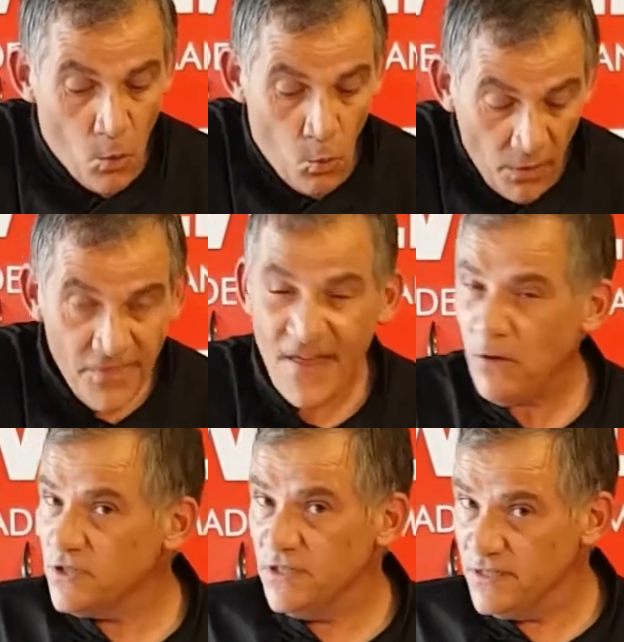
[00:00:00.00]

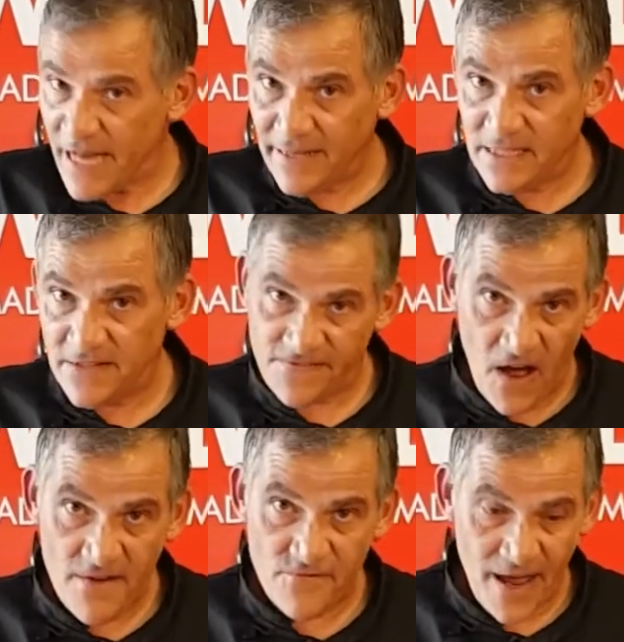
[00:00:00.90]

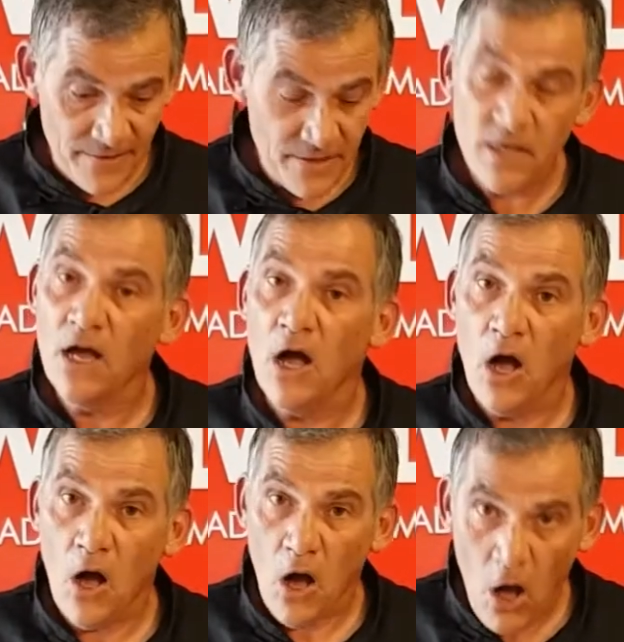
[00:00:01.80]
£1,095
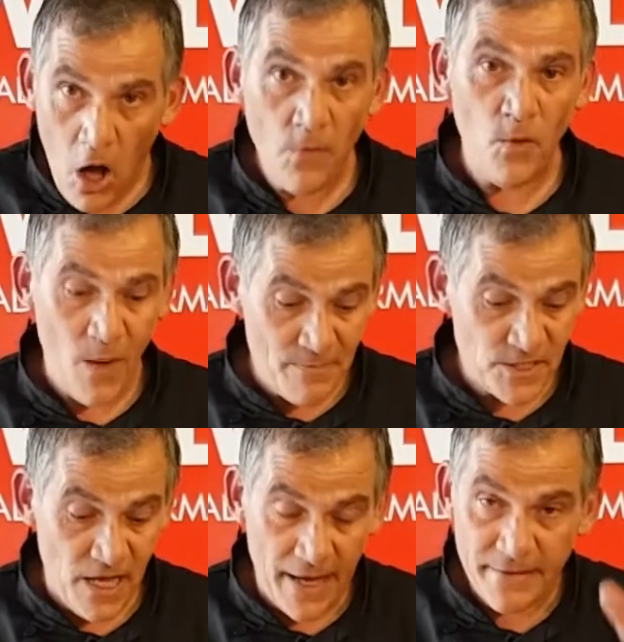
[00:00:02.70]
on the
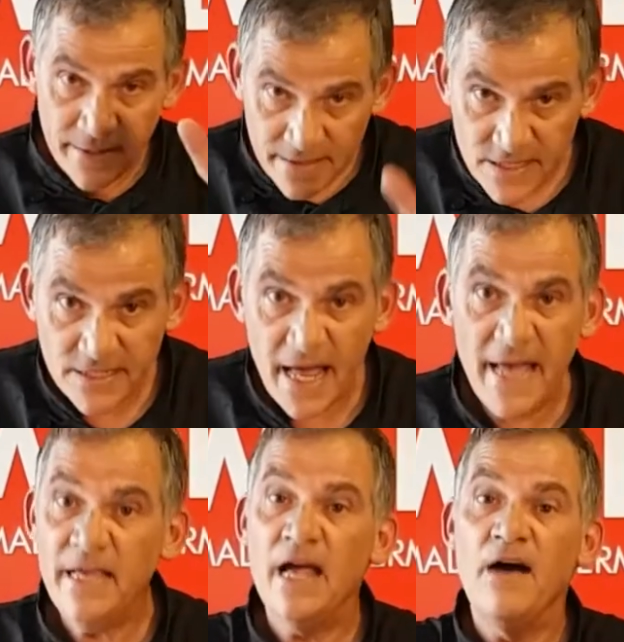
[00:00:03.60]
website
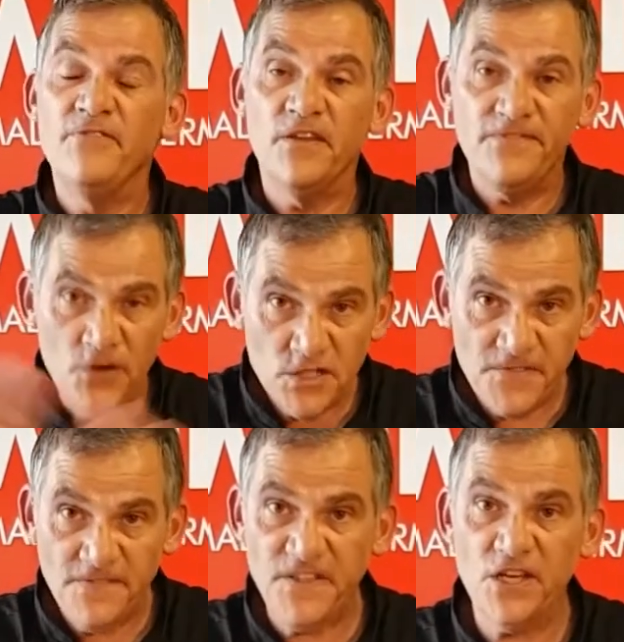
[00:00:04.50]
today, and for the
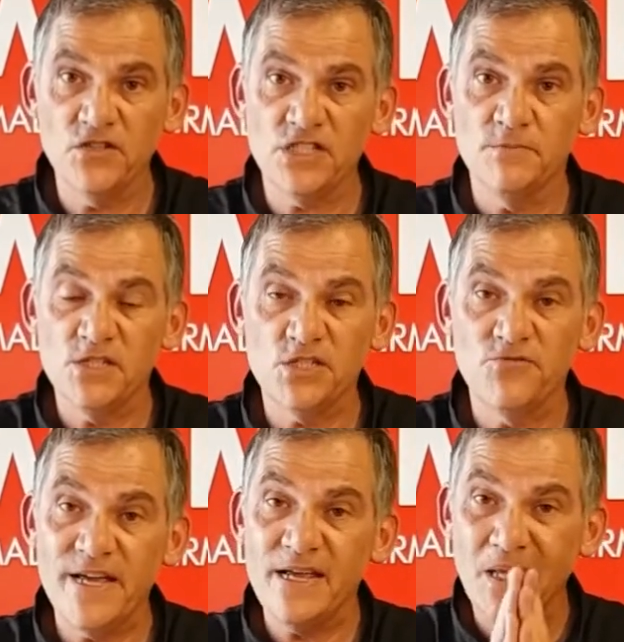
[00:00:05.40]
first 50 customers
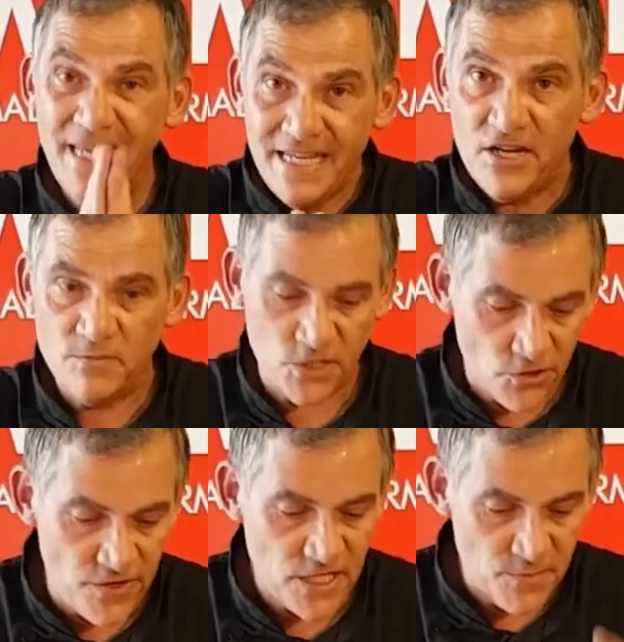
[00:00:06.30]
to ring leading up to
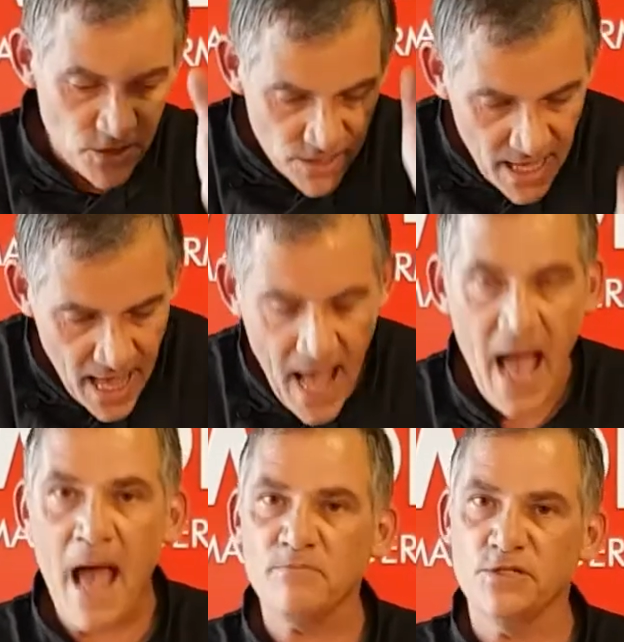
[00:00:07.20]
Christmas,
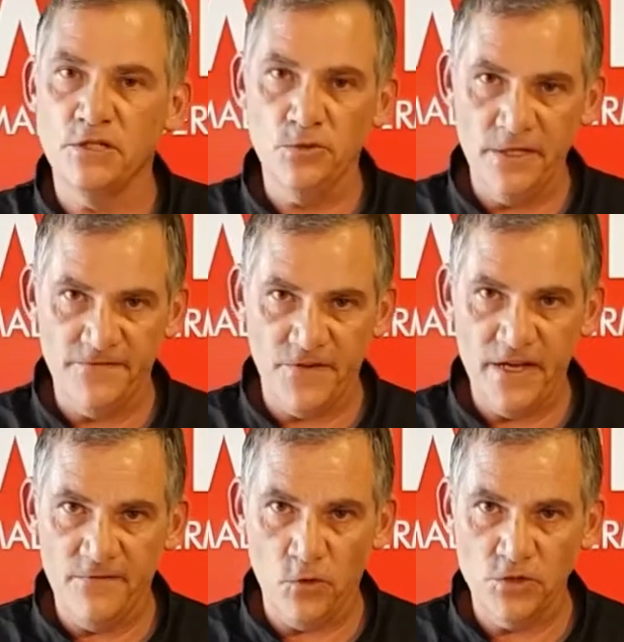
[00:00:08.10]
absolutely
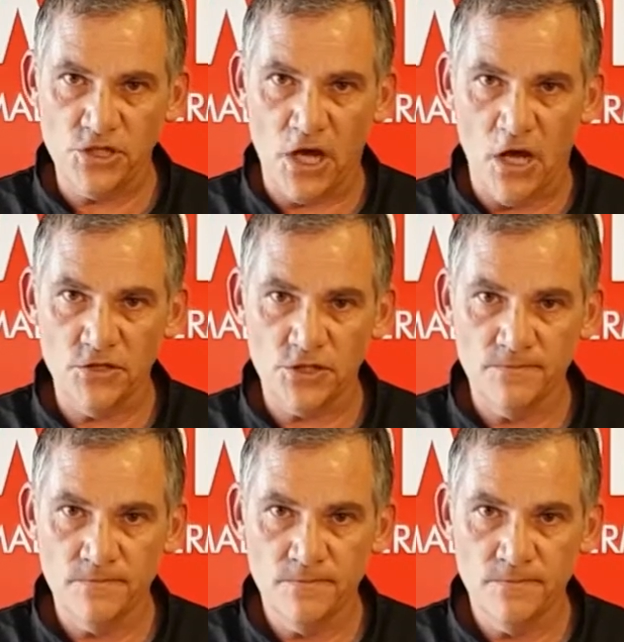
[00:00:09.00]
free of all charge.